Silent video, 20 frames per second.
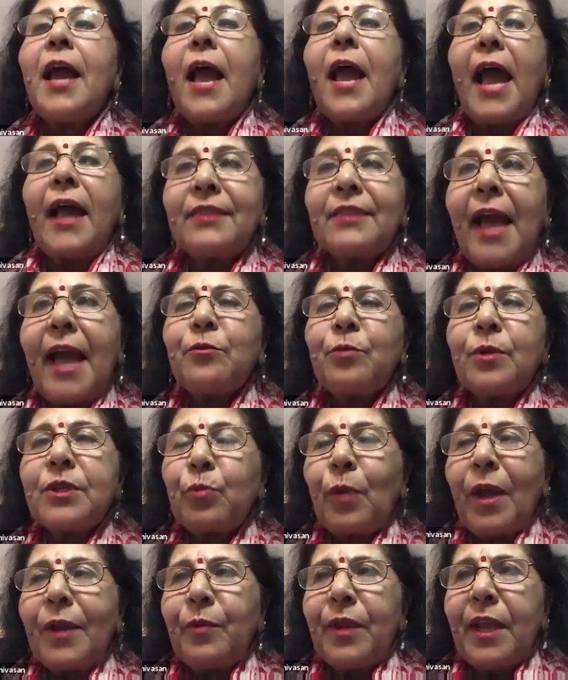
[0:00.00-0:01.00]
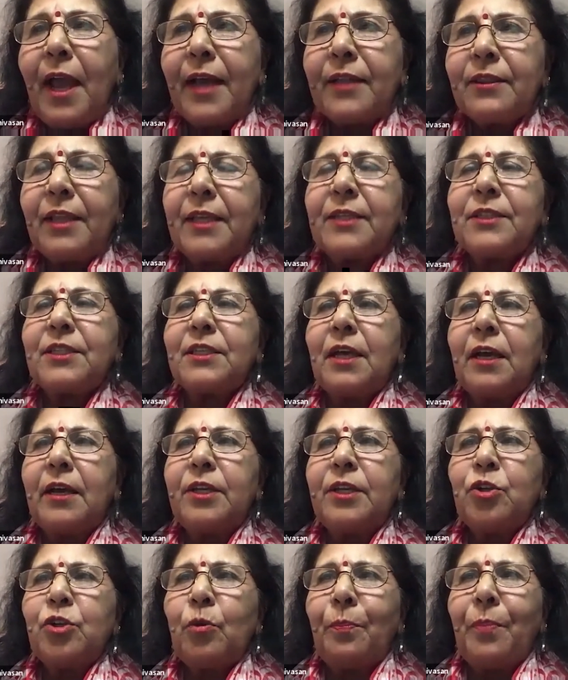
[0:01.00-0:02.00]
And that was when we had that
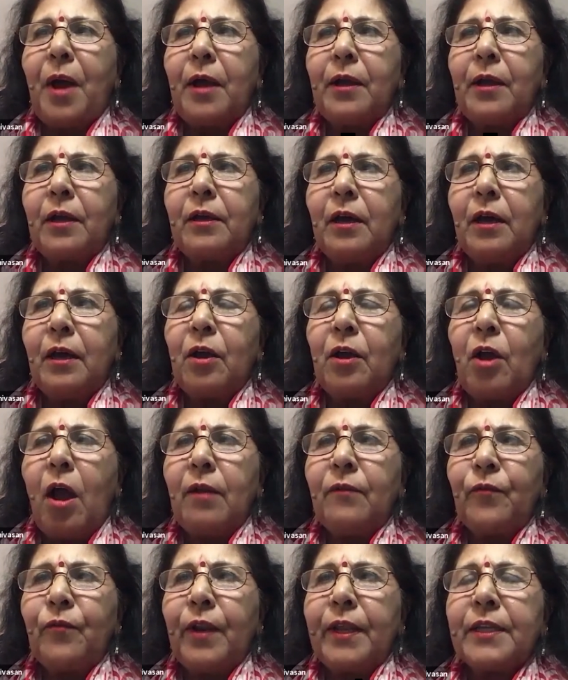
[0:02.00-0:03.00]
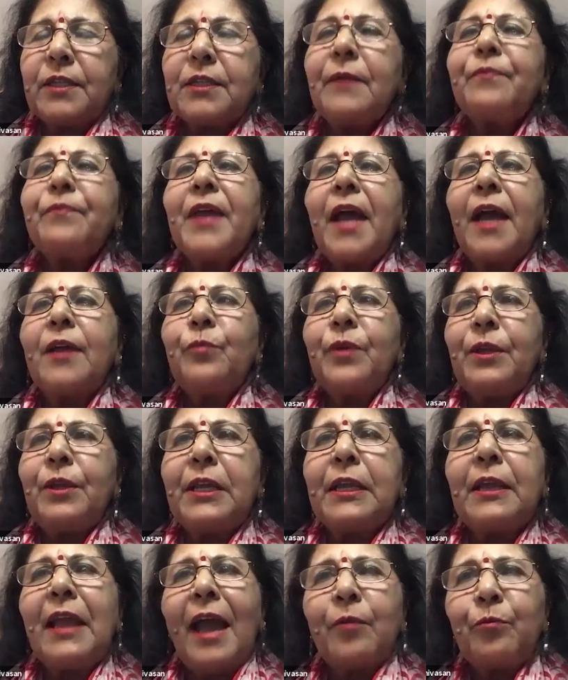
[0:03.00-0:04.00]
Indo-Pak conflict. And
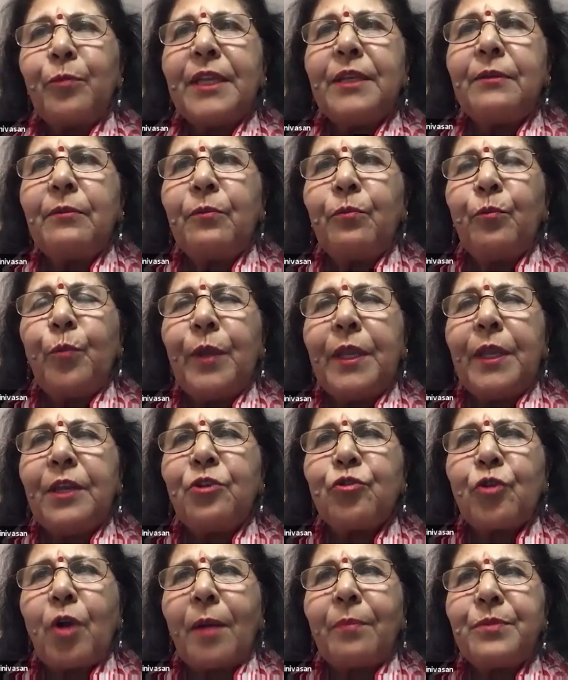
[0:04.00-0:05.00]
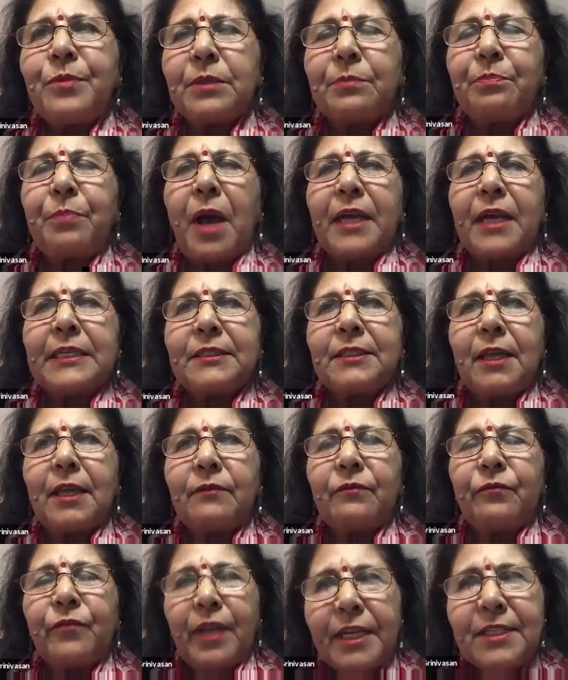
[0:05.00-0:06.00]
we drubbed
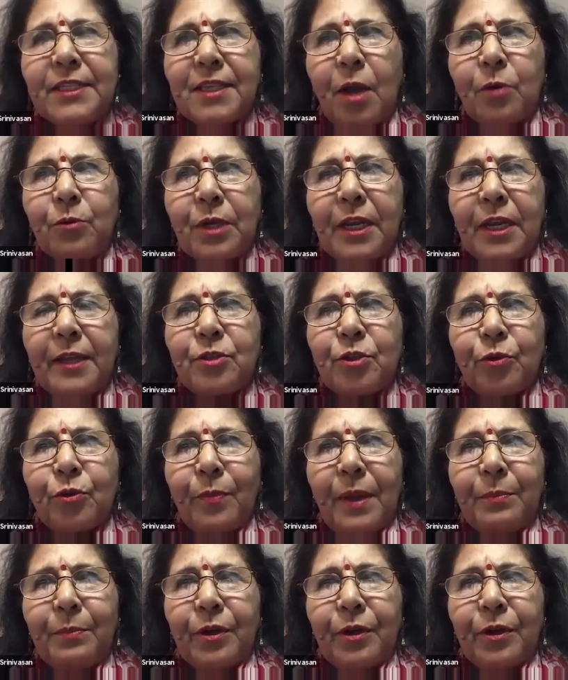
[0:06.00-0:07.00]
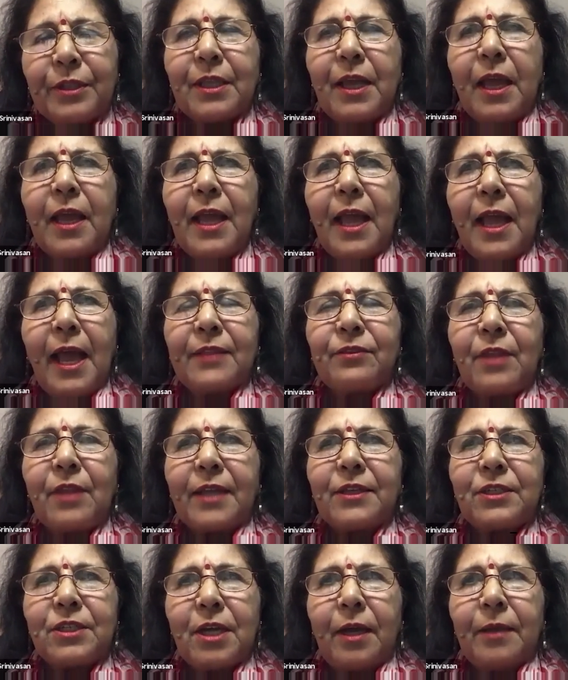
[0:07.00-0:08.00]
Pakistan very soundly, as you remember, at
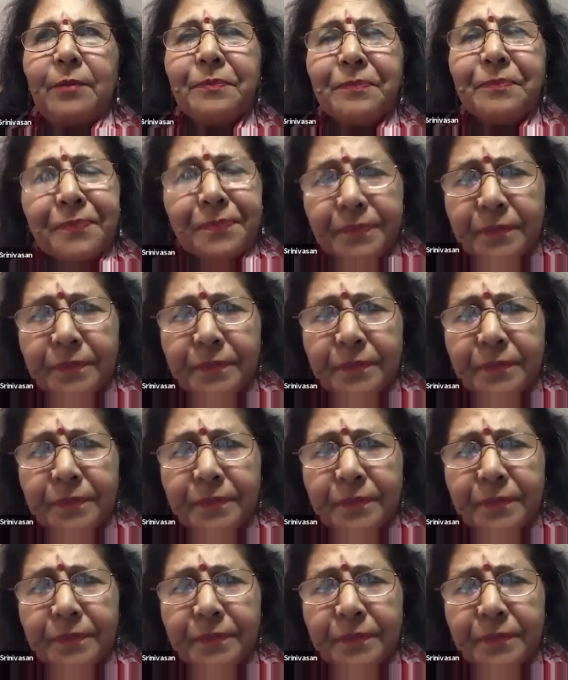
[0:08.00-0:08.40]
that time.